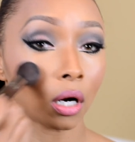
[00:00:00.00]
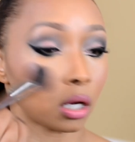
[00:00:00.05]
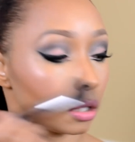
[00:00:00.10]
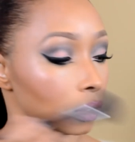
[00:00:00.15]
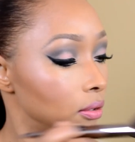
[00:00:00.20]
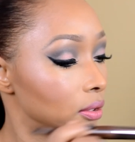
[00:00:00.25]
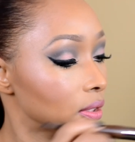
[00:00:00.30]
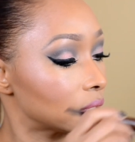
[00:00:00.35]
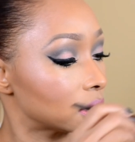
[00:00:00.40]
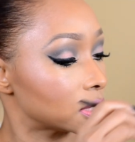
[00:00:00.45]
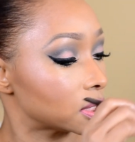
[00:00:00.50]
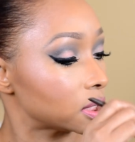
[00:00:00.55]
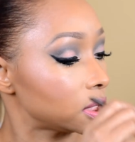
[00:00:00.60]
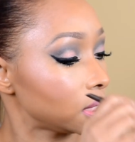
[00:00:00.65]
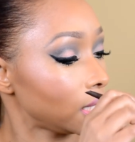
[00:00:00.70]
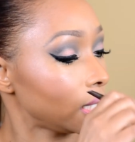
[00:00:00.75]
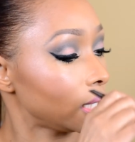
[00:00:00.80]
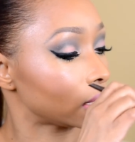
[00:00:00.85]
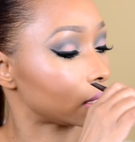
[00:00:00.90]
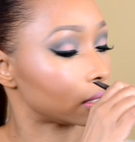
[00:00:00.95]

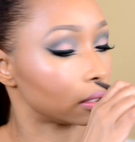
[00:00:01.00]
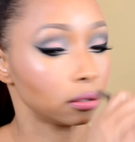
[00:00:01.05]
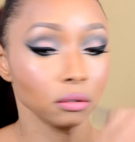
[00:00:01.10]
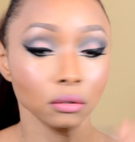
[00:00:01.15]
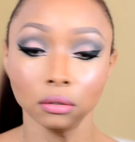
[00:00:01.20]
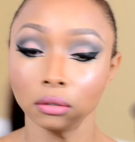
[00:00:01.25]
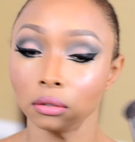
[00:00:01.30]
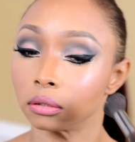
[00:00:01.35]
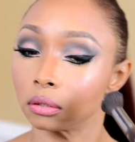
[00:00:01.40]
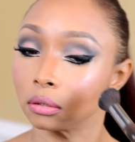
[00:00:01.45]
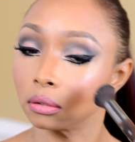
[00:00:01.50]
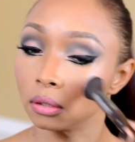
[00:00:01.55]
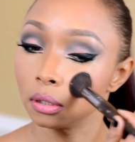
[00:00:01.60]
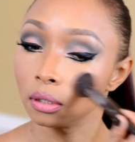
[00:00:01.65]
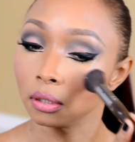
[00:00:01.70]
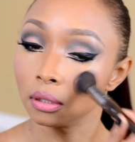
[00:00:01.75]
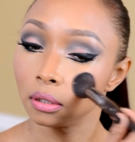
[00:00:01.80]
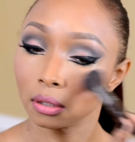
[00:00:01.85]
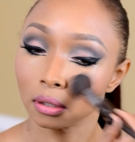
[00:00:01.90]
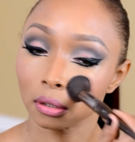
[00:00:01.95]
Sick. Ugh.
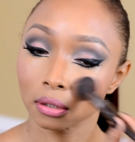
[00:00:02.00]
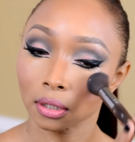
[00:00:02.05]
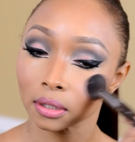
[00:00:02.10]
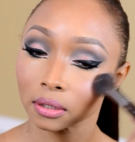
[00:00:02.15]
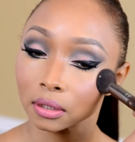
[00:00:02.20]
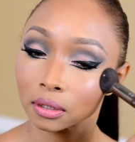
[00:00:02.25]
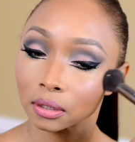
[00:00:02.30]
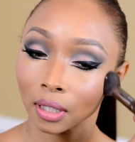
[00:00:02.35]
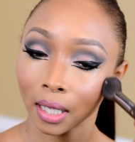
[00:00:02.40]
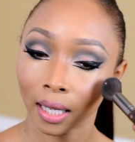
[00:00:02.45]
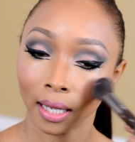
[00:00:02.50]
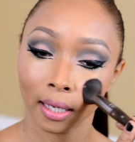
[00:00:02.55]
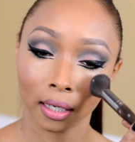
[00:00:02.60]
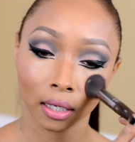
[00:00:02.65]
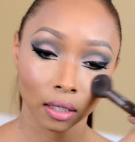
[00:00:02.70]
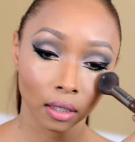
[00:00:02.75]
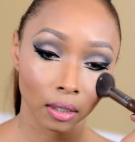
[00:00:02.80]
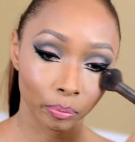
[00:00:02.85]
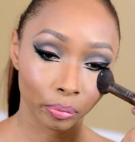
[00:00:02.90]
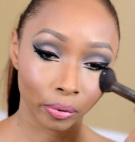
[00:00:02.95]
This is like
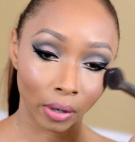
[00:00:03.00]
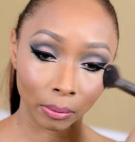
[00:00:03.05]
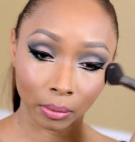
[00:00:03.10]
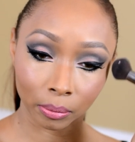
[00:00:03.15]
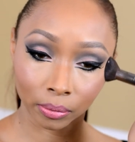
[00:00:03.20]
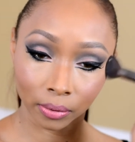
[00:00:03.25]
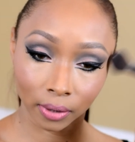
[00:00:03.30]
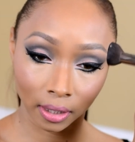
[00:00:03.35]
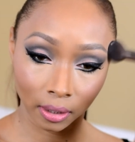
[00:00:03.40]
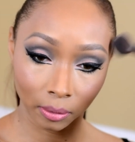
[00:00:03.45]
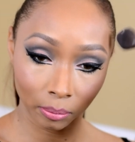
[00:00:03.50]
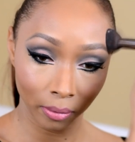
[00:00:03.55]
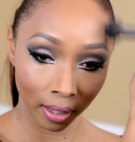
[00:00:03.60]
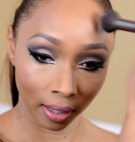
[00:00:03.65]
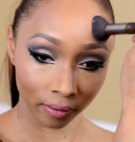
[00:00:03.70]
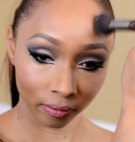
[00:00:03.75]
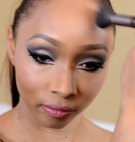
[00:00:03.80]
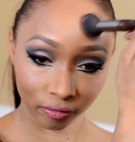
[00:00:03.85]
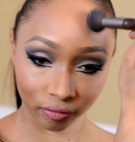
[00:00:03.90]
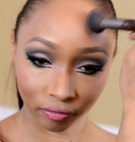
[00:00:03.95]
probably my
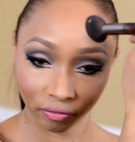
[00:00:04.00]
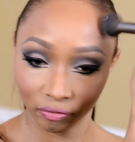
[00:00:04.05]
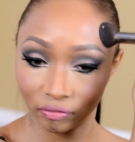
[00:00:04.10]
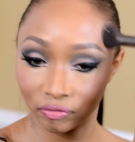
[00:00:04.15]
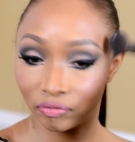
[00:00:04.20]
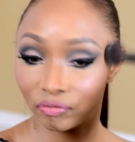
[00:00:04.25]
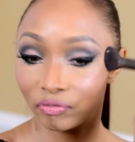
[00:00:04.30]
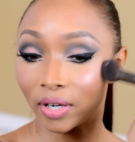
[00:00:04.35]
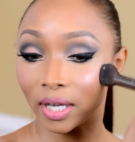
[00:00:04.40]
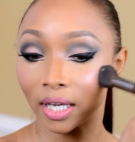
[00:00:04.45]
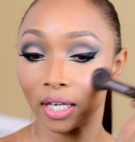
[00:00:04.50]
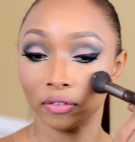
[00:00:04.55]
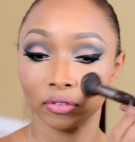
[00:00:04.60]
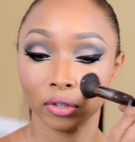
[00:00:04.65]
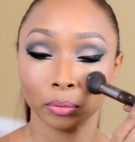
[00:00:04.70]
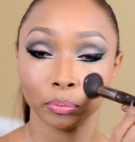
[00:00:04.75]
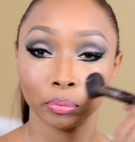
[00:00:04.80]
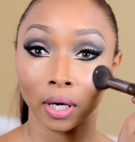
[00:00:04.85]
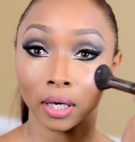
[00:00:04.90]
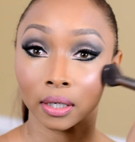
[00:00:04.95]

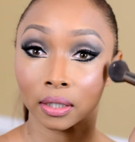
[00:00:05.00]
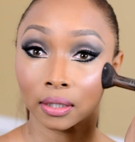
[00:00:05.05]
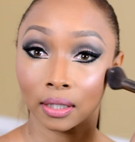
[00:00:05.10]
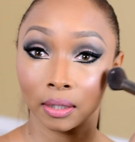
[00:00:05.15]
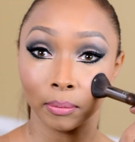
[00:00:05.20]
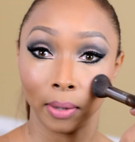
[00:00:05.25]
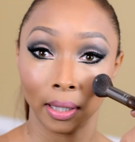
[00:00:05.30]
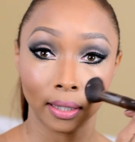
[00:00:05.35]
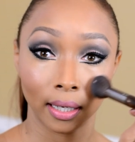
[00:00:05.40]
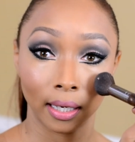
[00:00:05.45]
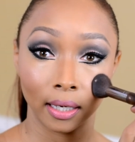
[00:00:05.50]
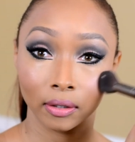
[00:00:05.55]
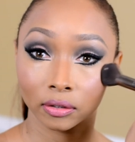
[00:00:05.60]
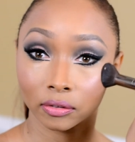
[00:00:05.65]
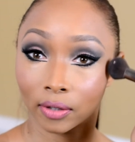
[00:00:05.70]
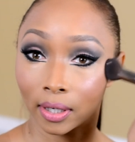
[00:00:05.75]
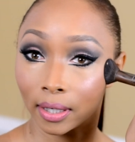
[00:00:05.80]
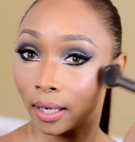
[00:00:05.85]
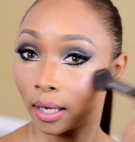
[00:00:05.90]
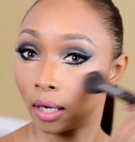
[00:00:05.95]
favorite product in my case
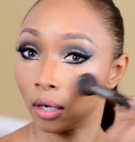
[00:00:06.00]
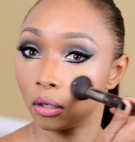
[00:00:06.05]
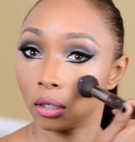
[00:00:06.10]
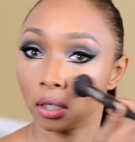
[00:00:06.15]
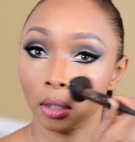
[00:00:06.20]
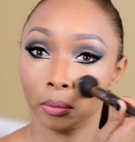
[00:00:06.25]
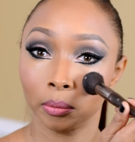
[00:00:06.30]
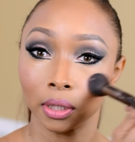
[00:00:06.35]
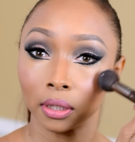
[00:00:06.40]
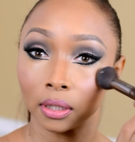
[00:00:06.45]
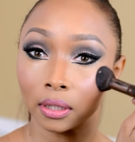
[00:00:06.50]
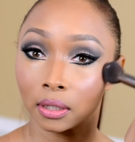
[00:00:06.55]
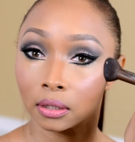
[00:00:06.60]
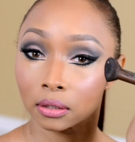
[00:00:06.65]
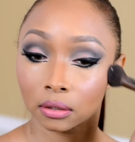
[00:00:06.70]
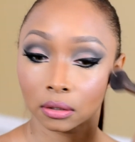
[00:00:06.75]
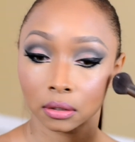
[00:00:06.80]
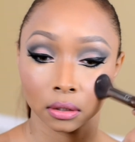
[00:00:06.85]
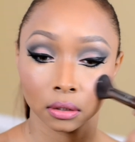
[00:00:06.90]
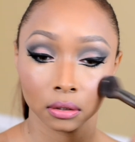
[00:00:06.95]
right now. I mean,
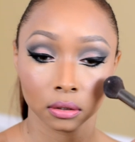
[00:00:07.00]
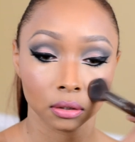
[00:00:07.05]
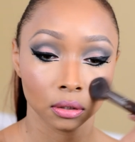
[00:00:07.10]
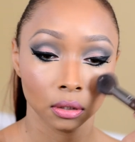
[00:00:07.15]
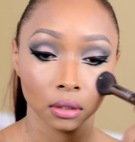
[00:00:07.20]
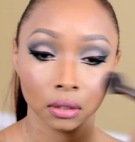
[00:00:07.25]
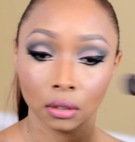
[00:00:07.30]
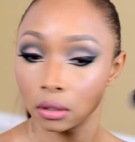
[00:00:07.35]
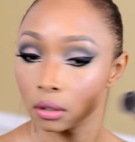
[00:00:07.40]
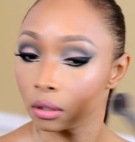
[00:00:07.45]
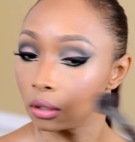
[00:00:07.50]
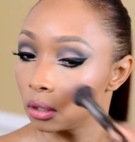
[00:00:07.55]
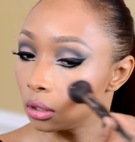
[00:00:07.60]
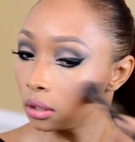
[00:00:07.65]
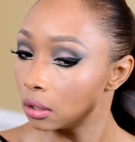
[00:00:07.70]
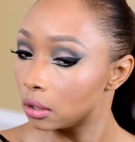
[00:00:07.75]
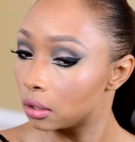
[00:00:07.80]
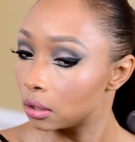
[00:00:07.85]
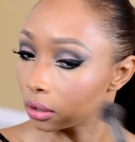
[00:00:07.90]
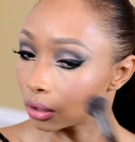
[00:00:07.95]
it's just,
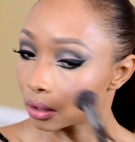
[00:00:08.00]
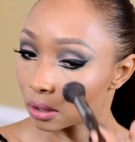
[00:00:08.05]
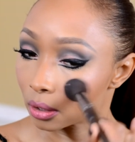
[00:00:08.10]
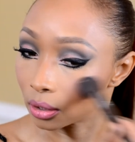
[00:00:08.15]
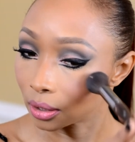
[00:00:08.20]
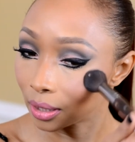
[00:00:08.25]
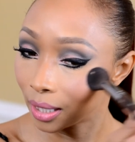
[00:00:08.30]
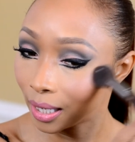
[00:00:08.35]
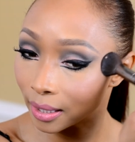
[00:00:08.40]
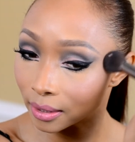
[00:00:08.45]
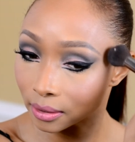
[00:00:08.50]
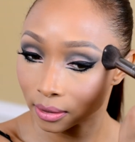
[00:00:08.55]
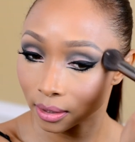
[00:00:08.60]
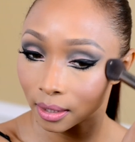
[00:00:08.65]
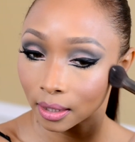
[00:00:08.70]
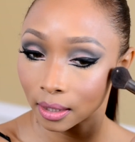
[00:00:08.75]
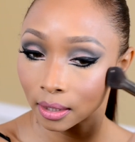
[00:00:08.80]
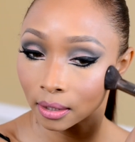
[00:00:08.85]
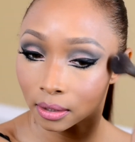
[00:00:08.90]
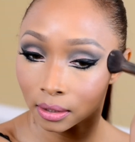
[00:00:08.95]
yes,
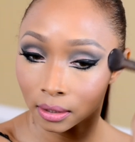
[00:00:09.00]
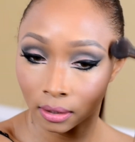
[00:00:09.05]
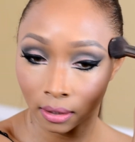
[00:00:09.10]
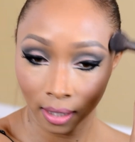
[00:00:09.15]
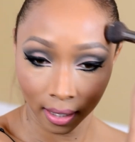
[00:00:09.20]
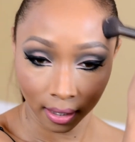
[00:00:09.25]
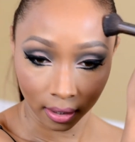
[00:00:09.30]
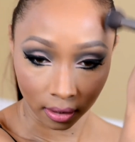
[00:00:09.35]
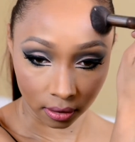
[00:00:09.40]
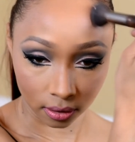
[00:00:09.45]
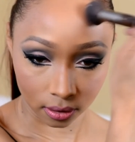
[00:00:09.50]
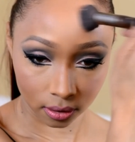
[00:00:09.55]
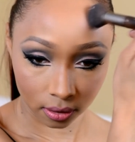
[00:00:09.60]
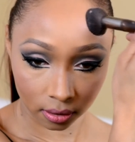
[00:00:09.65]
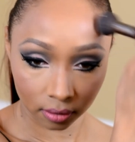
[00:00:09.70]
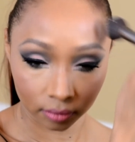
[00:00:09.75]
honey, yes.